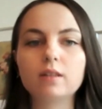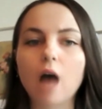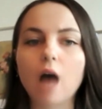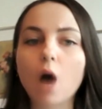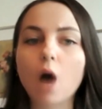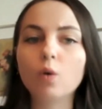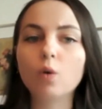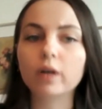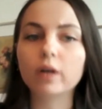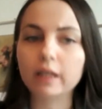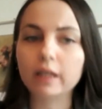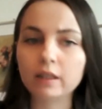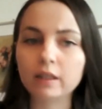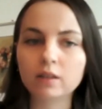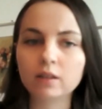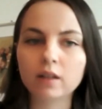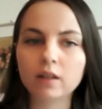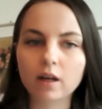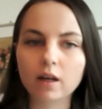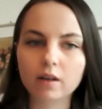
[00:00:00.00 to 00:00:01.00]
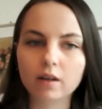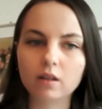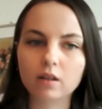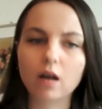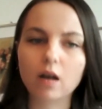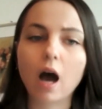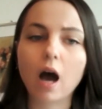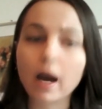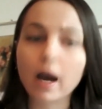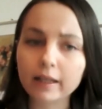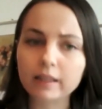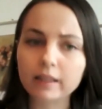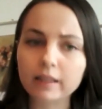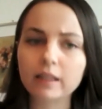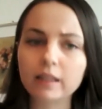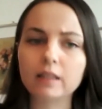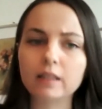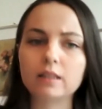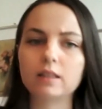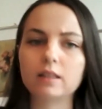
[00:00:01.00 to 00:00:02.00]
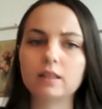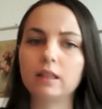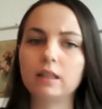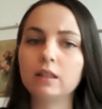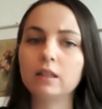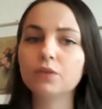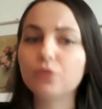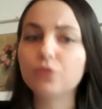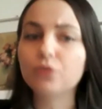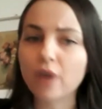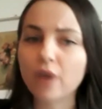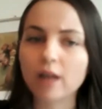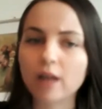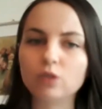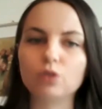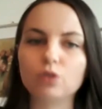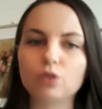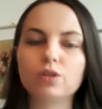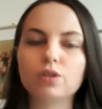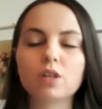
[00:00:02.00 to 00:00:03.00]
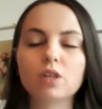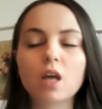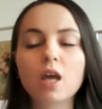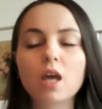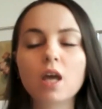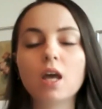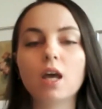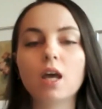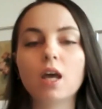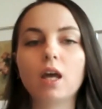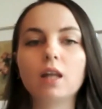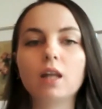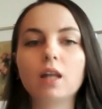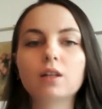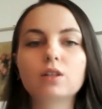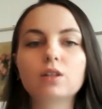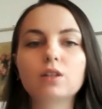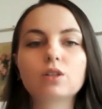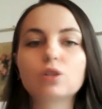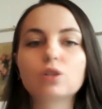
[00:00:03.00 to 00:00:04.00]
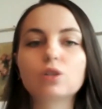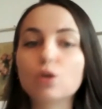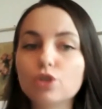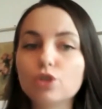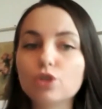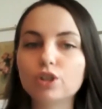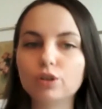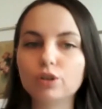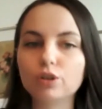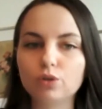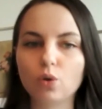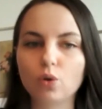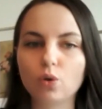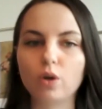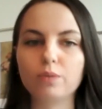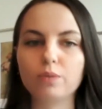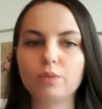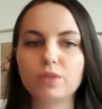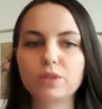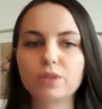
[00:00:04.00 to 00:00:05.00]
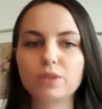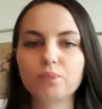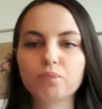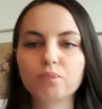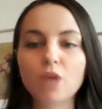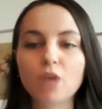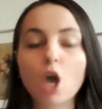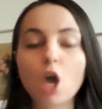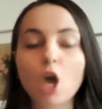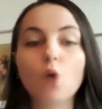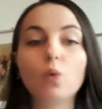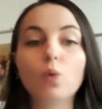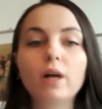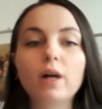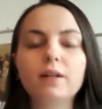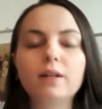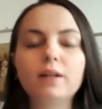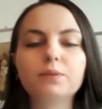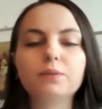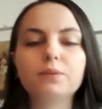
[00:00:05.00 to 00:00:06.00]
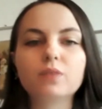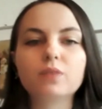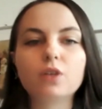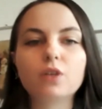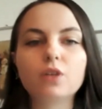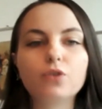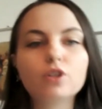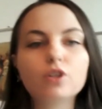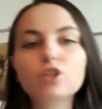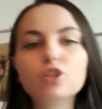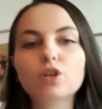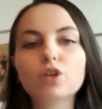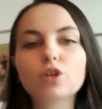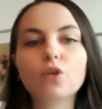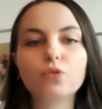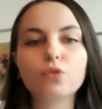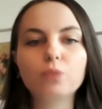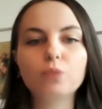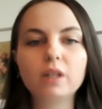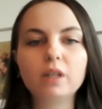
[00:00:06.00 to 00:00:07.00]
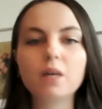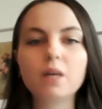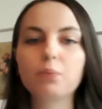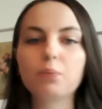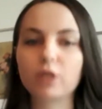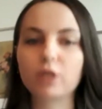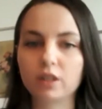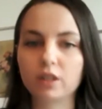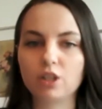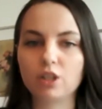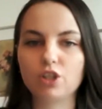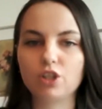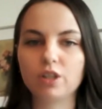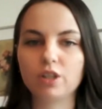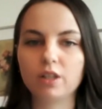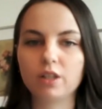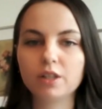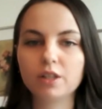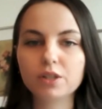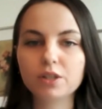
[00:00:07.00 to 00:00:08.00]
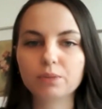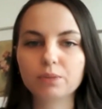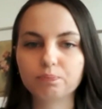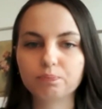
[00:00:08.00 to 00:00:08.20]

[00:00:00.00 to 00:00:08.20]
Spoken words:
our inner ideas, inner values, and social norms. Well, the future of media practitioners